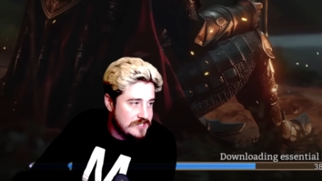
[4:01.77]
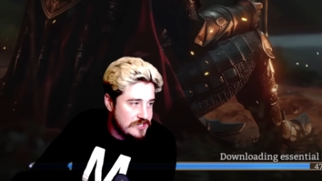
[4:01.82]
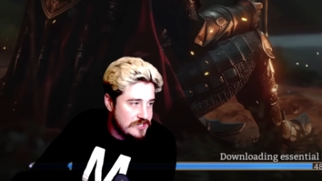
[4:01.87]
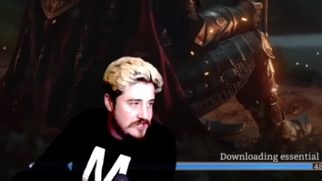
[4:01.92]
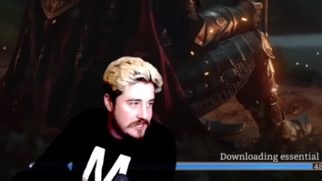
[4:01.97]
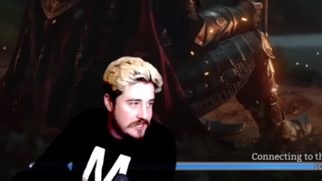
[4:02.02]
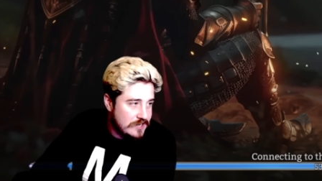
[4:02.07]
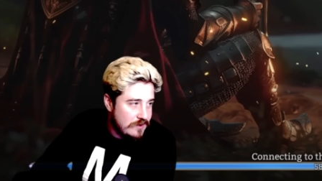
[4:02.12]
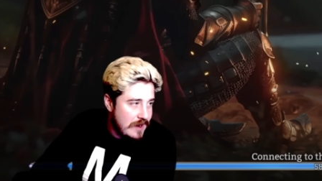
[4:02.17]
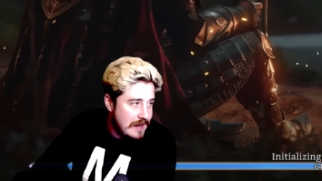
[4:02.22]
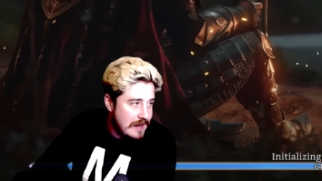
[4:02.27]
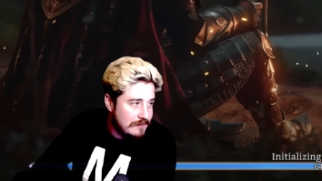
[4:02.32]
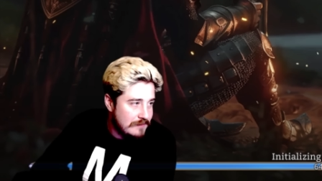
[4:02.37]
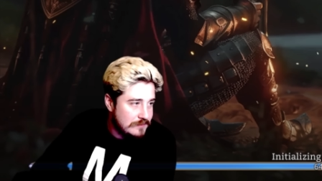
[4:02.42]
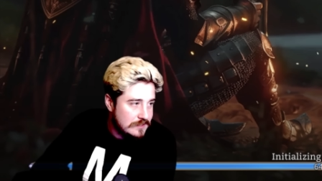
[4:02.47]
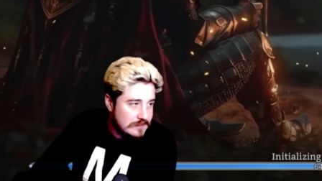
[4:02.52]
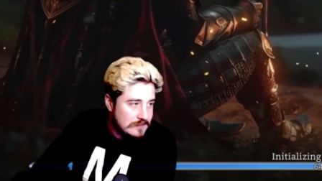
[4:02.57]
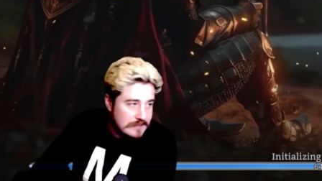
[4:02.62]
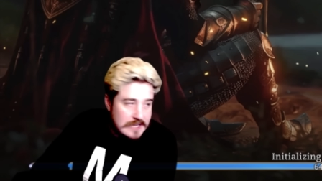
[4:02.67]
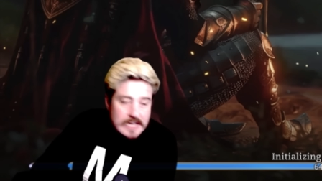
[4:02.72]
just incredible.
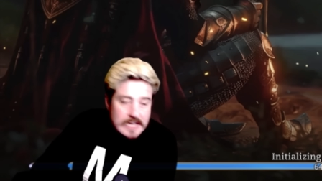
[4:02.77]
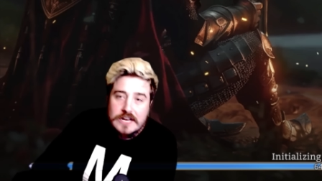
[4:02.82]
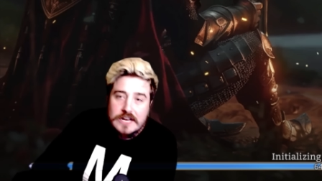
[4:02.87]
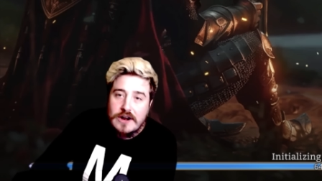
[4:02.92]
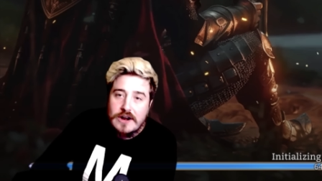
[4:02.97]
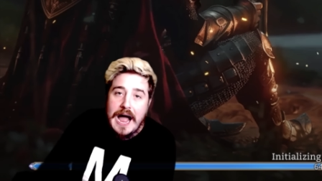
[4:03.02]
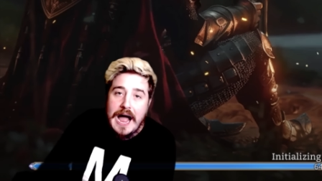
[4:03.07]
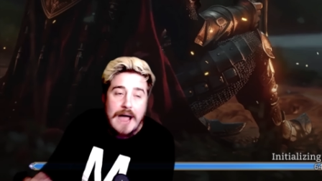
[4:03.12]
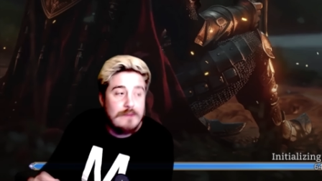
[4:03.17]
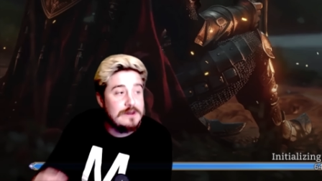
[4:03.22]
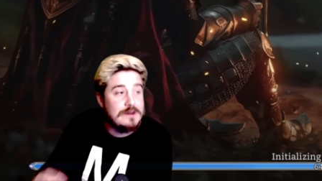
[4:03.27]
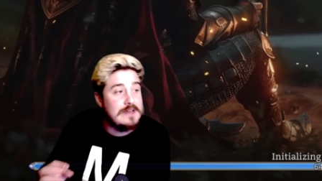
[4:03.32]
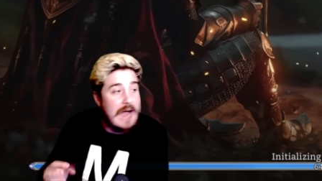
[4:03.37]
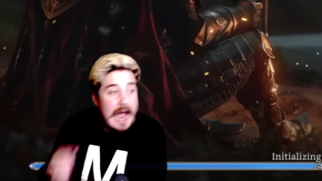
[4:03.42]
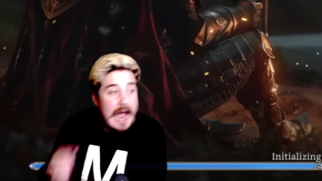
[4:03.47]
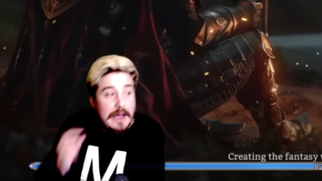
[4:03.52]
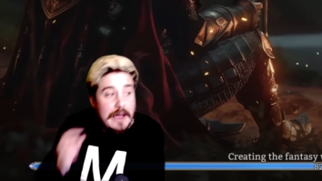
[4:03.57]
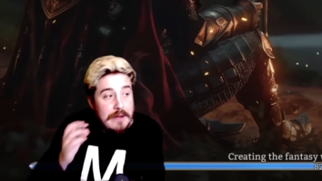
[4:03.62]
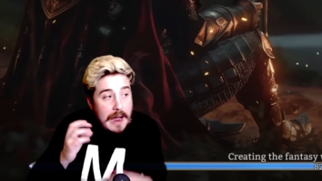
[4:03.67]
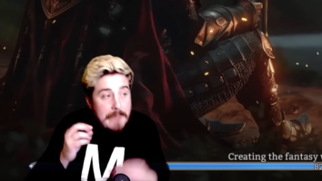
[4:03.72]
You know, I would
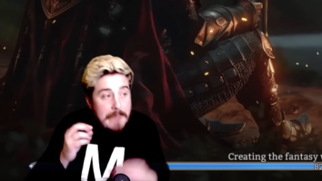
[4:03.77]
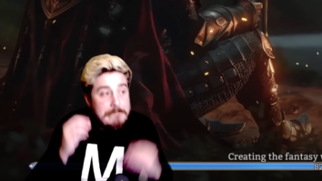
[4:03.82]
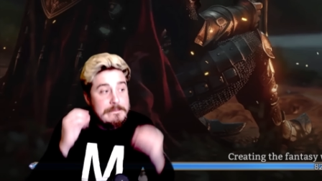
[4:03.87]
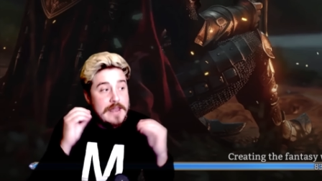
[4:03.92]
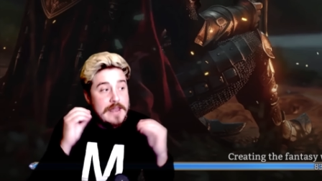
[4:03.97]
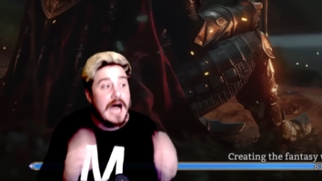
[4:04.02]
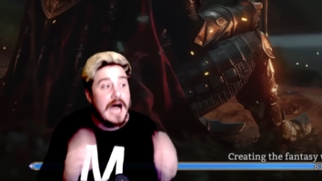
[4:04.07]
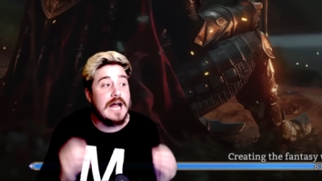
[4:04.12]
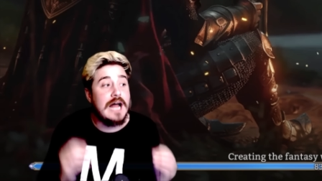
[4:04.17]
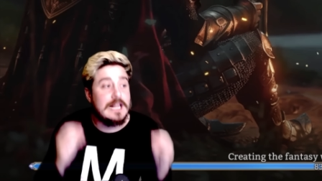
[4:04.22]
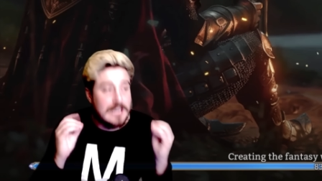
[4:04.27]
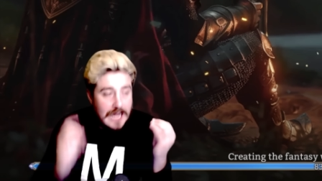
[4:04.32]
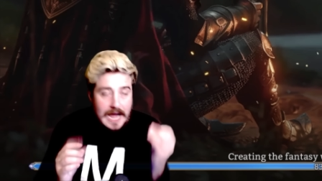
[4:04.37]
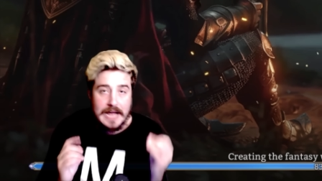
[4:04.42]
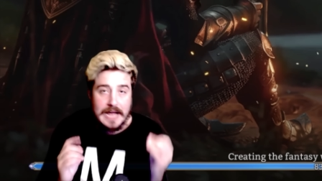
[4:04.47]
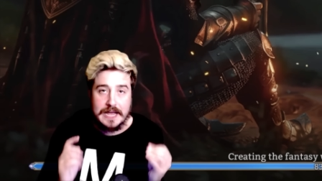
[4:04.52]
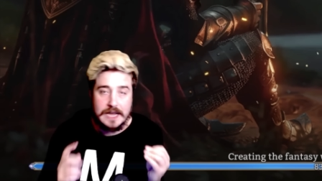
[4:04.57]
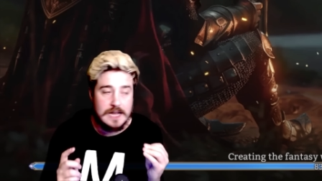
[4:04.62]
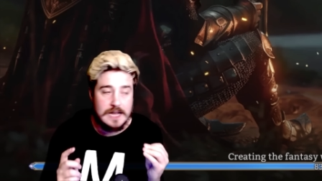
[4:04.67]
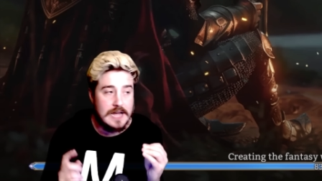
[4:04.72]
I I'm not
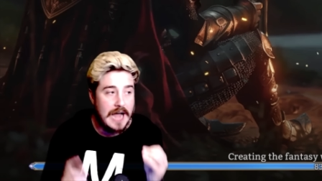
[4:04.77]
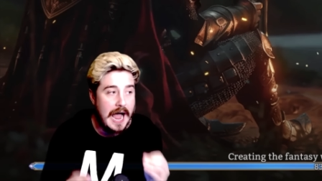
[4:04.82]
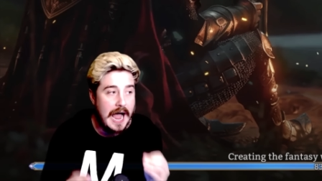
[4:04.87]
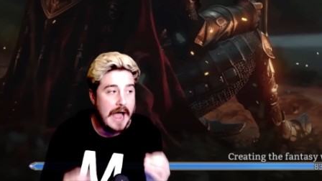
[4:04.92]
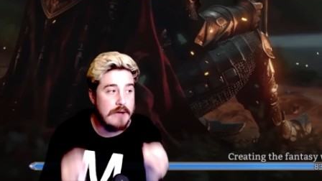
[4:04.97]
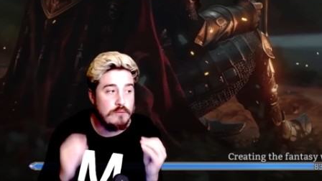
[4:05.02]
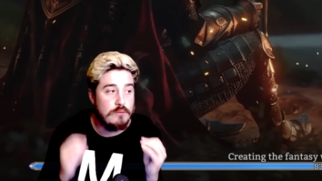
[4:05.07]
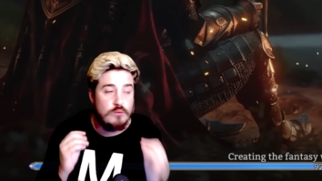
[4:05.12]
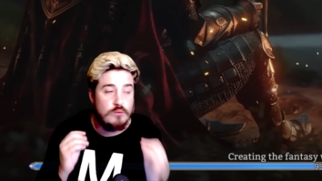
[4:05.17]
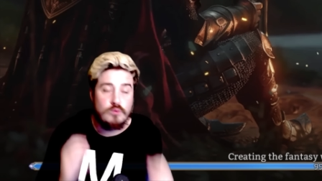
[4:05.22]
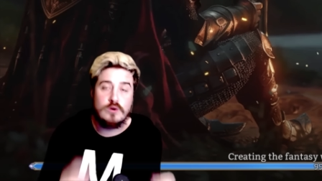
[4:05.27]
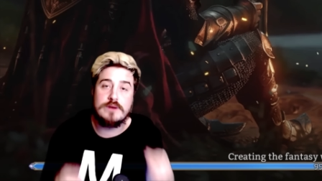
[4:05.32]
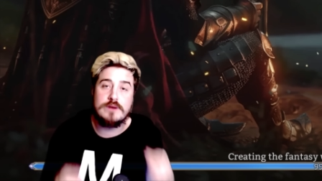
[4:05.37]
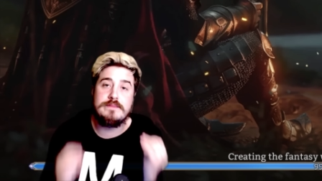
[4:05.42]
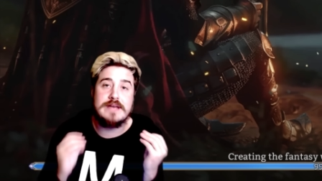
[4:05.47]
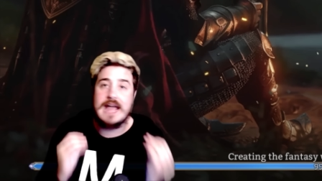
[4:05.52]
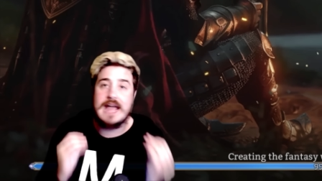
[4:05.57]
lying. I would be